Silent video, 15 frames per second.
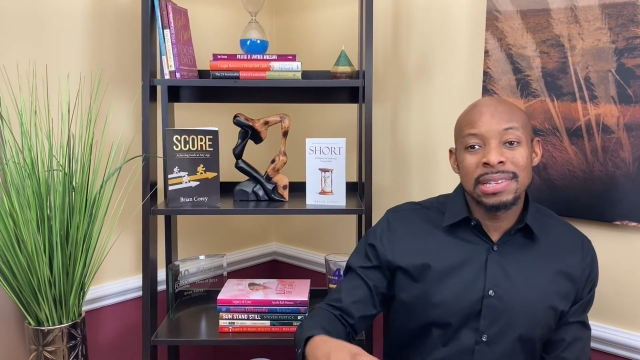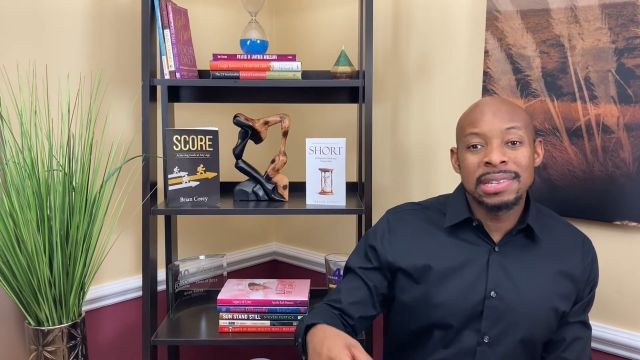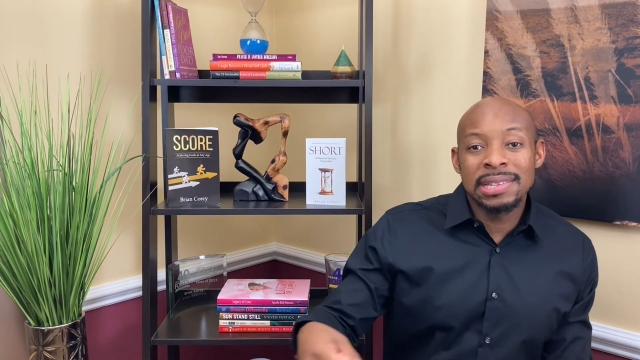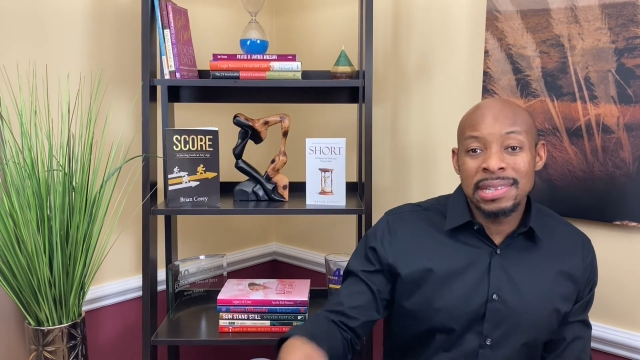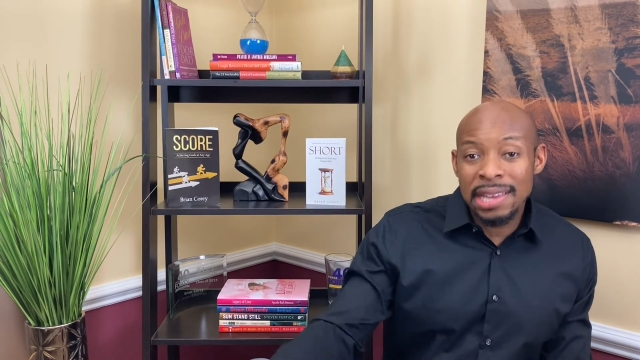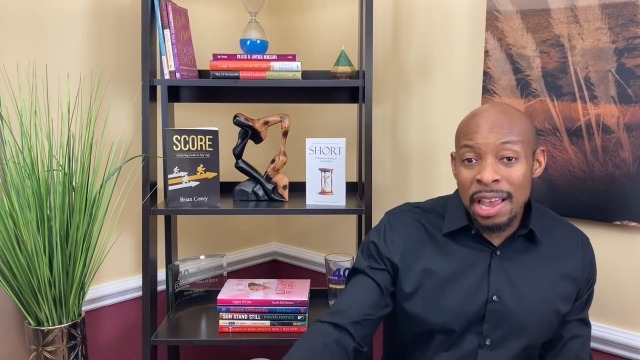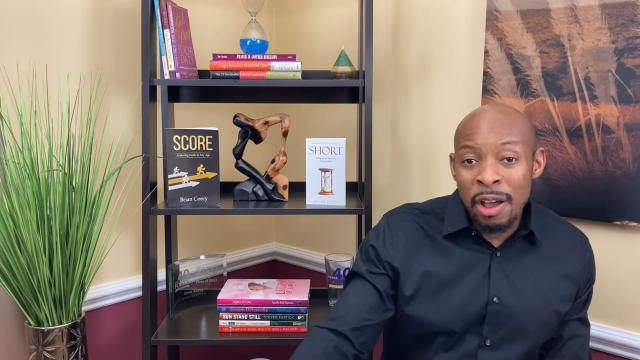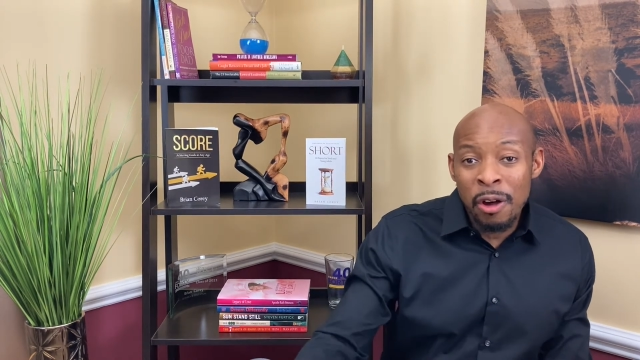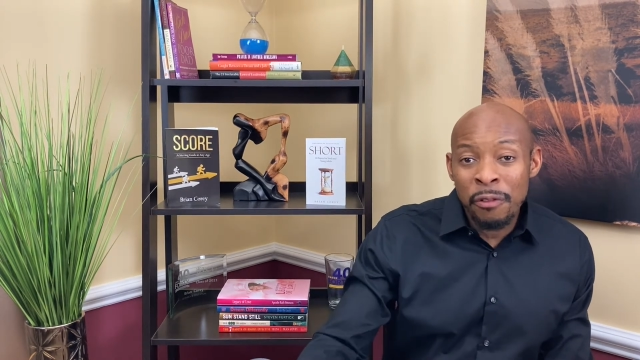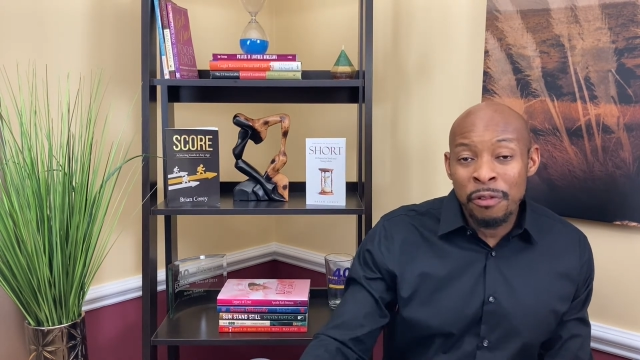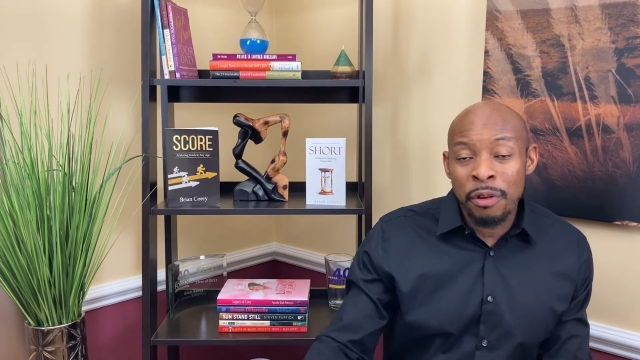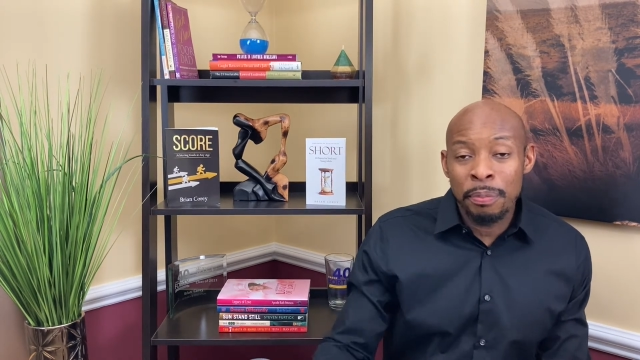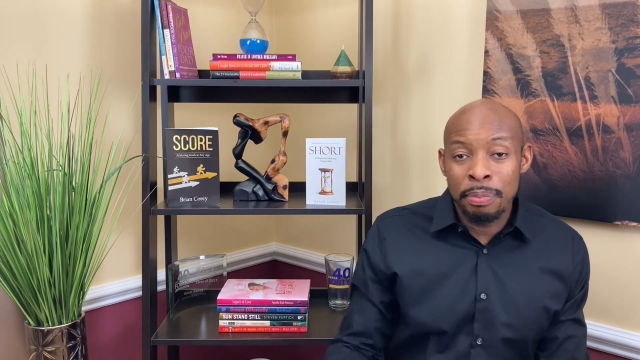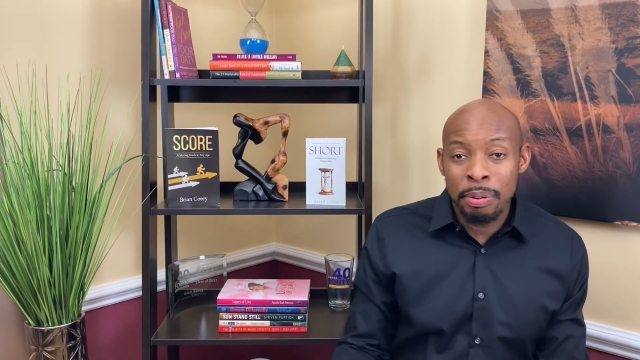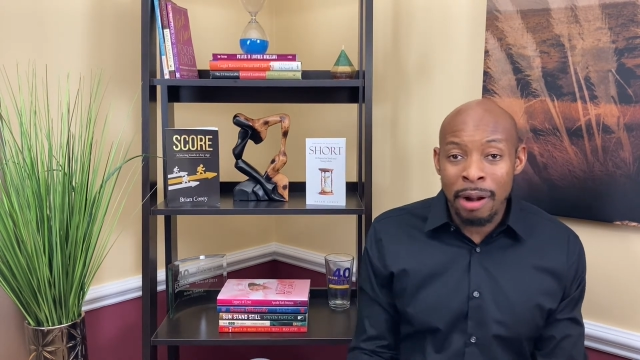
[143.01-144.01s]
sell
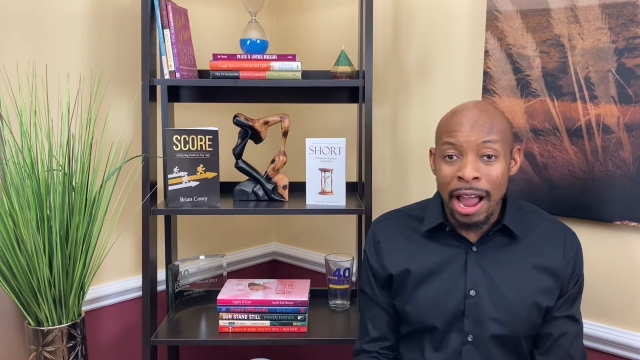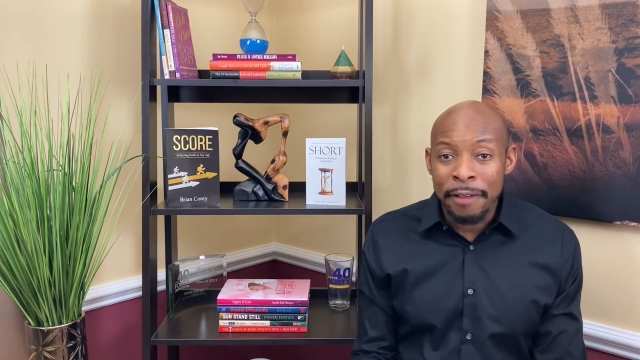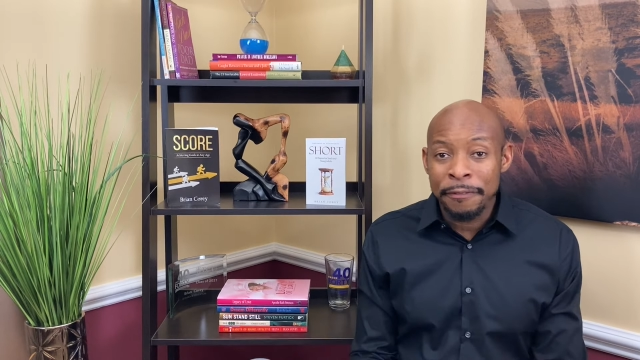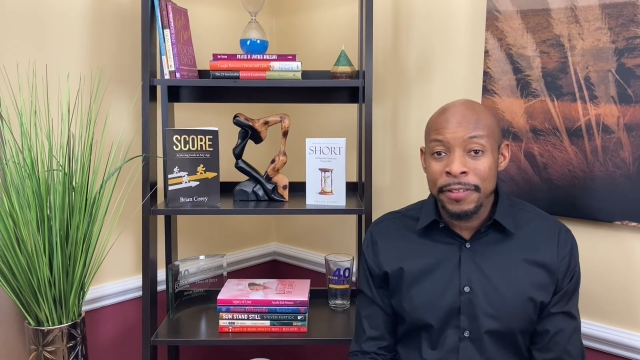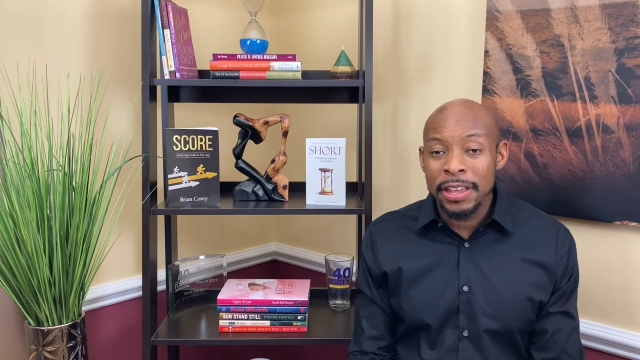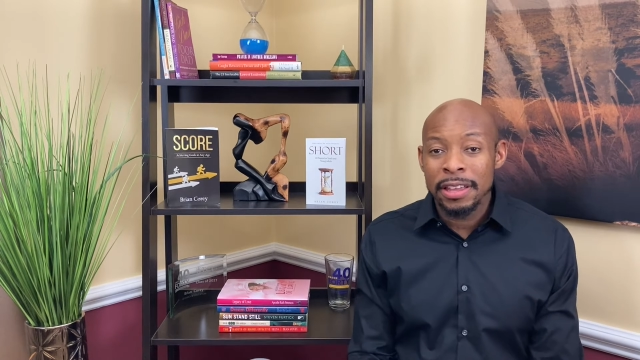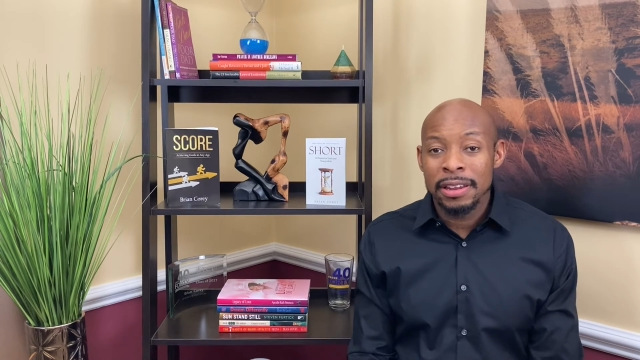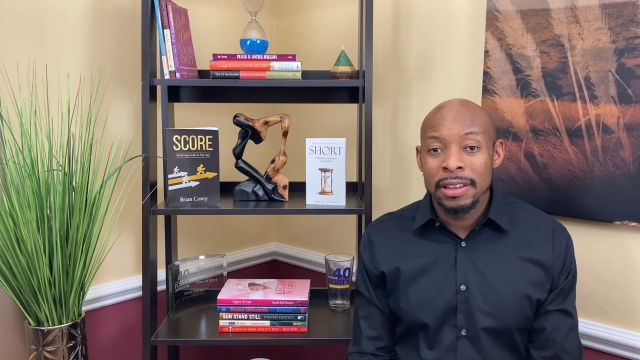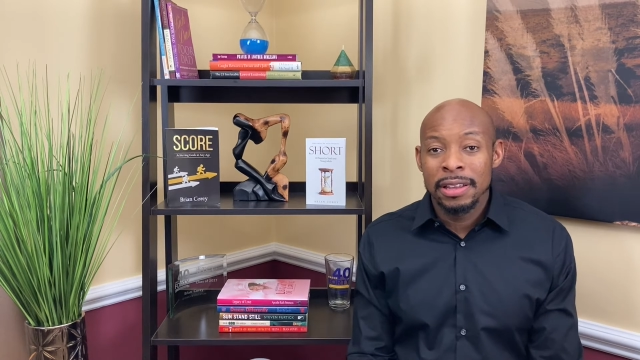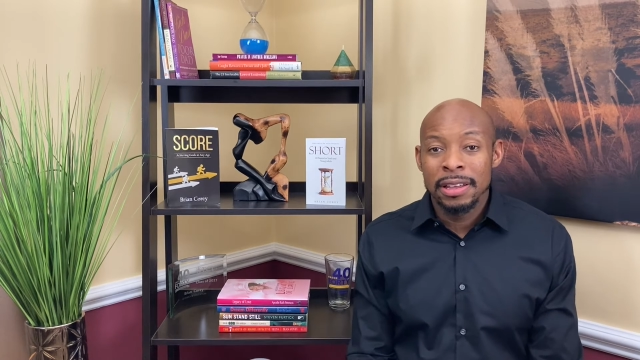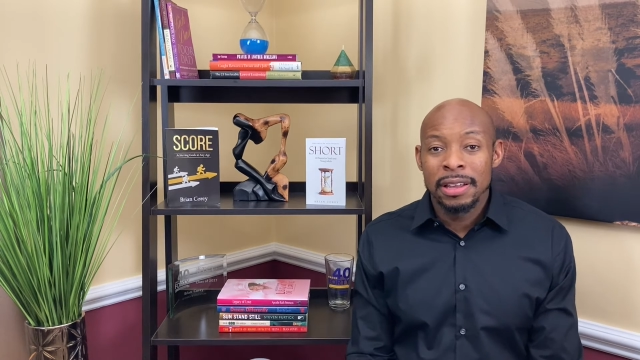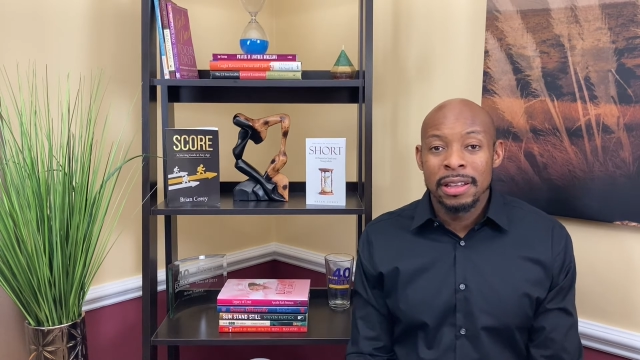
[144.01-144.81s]
for profit,